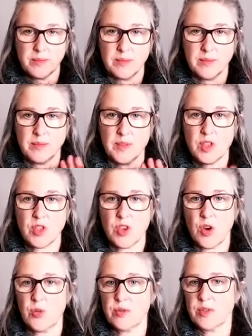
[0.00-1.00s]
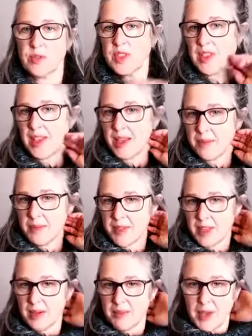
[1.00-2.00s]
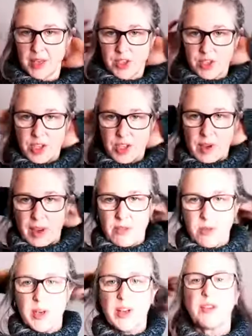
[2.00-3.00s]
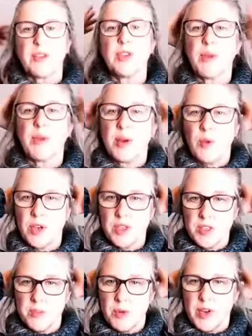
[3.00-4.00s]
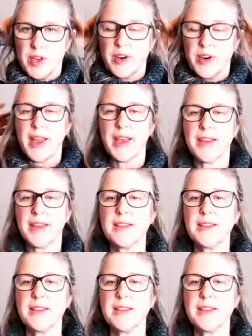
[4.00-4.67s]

So same thing, make sure you have whatever you might want to support your head.